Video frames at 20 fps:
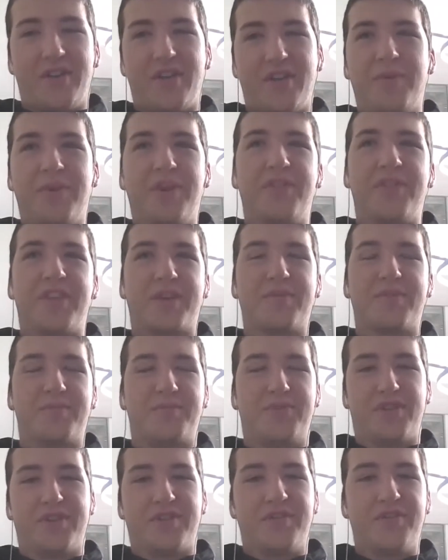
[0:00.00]
We didn't think it would
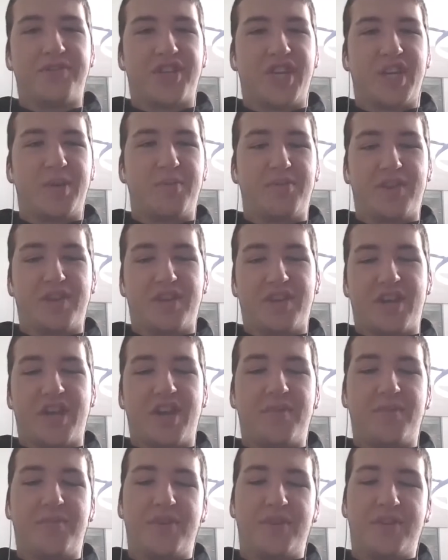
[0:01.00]
be a close game. We think it
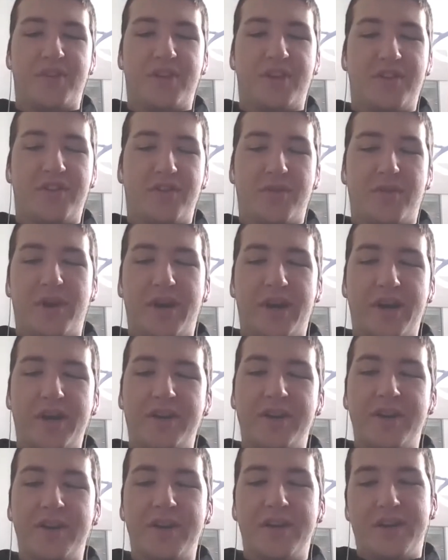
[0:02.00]
kind of be either way,